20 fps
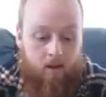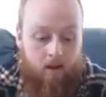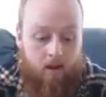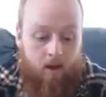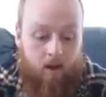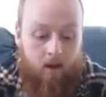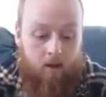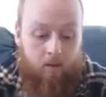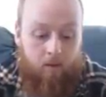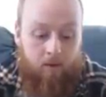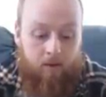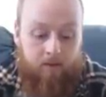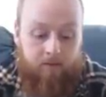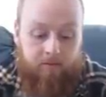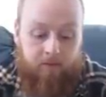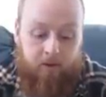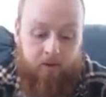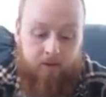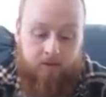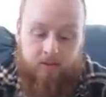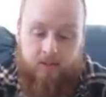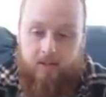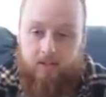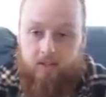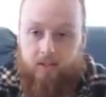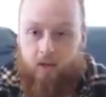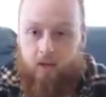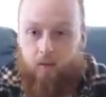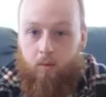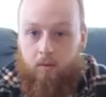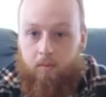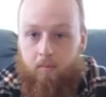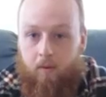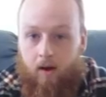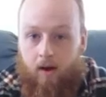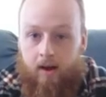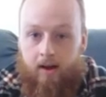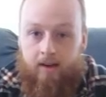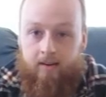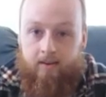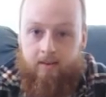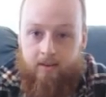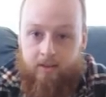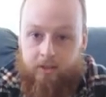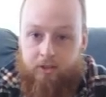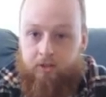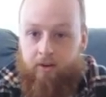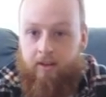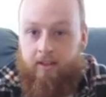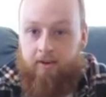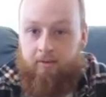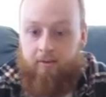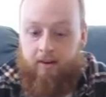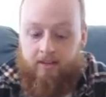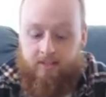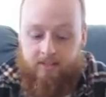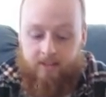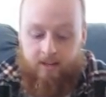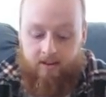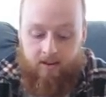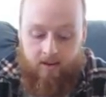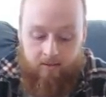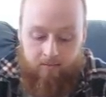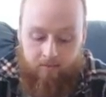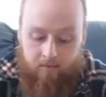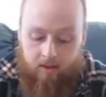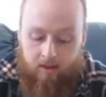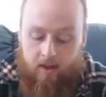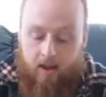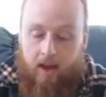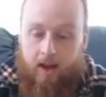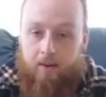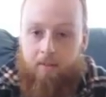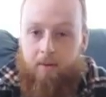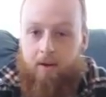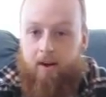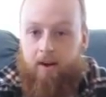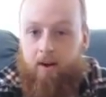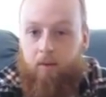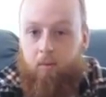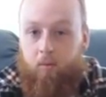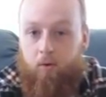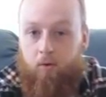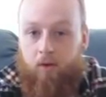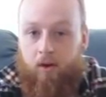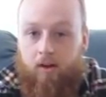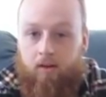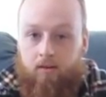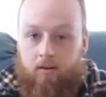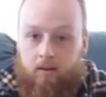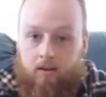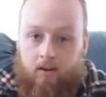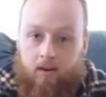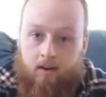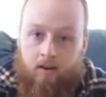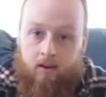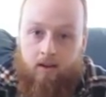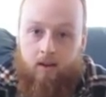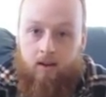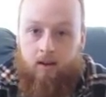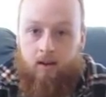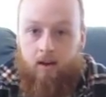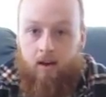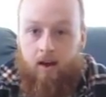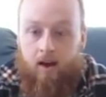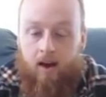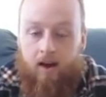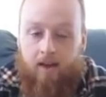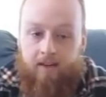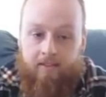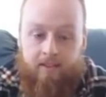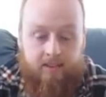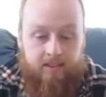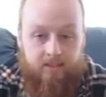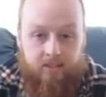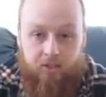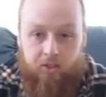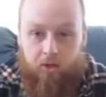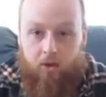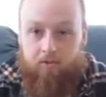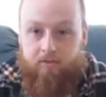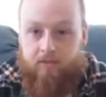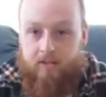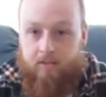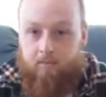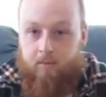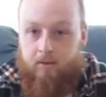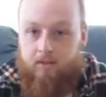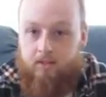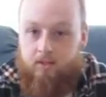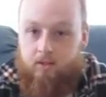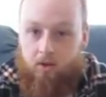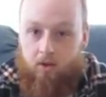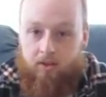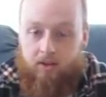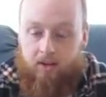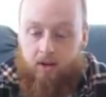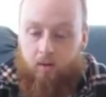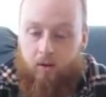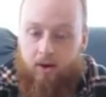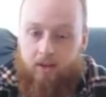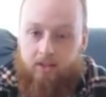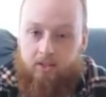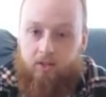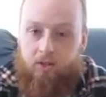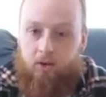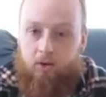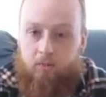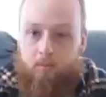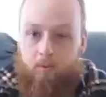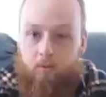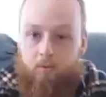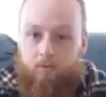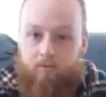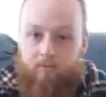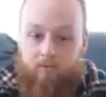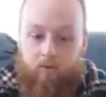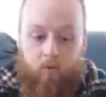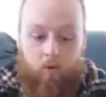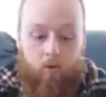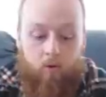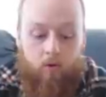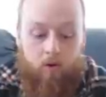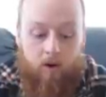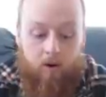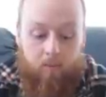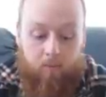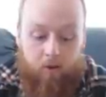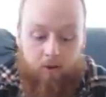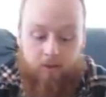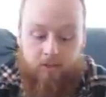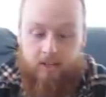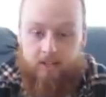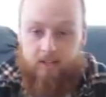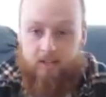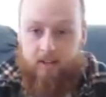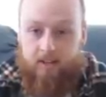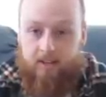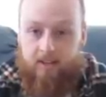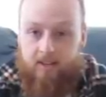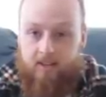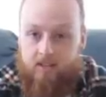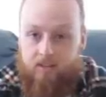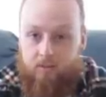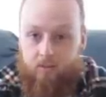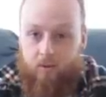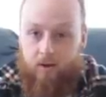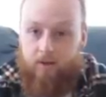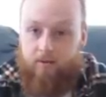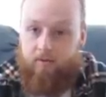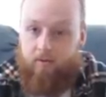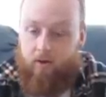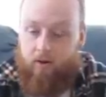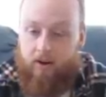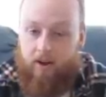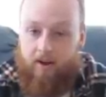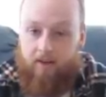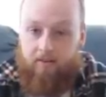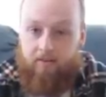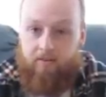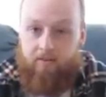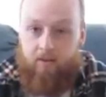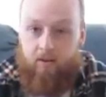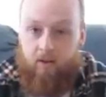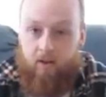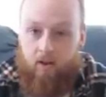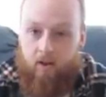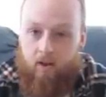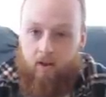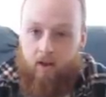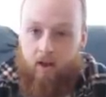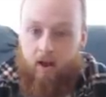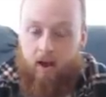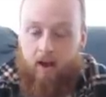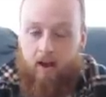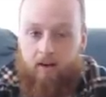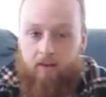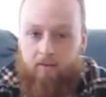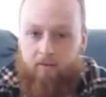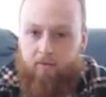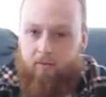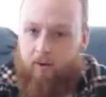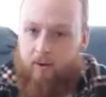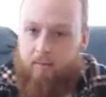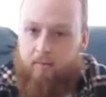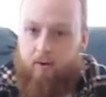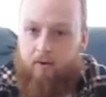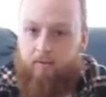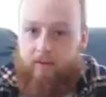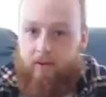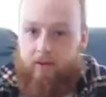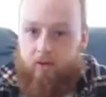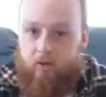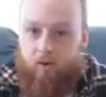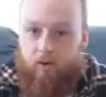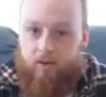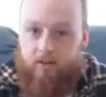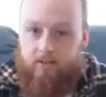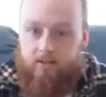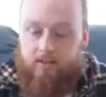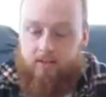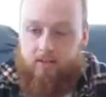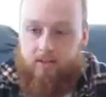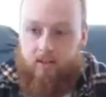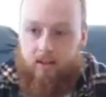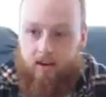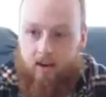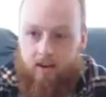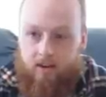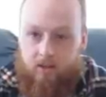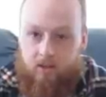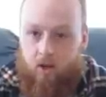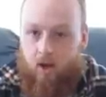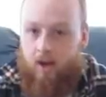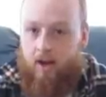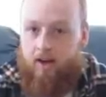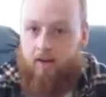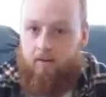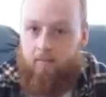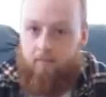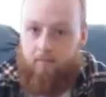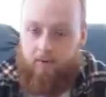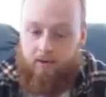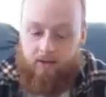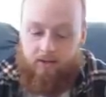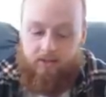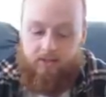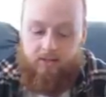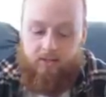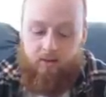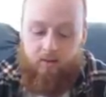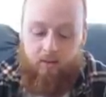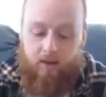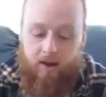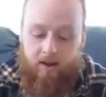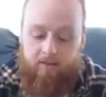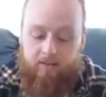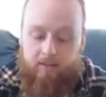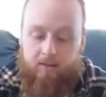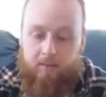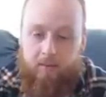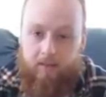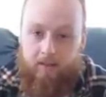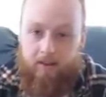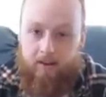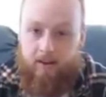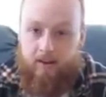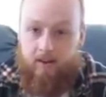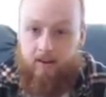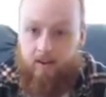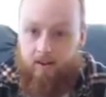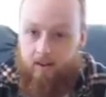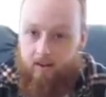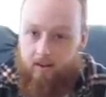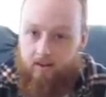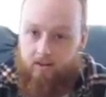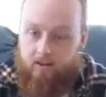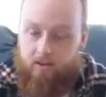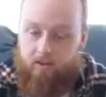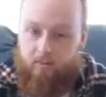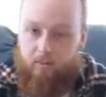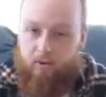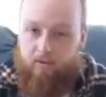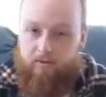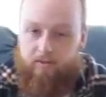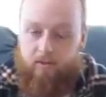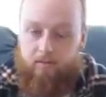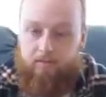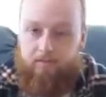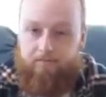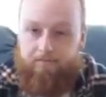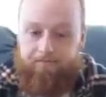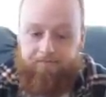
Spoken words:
What I've used is Huon Pine, Australian Red Cedar and American Walnut. These are soft timbers, so they're quite suitable for a project like this where you've got to have free moving joints that are tight but you still have the ability to move them.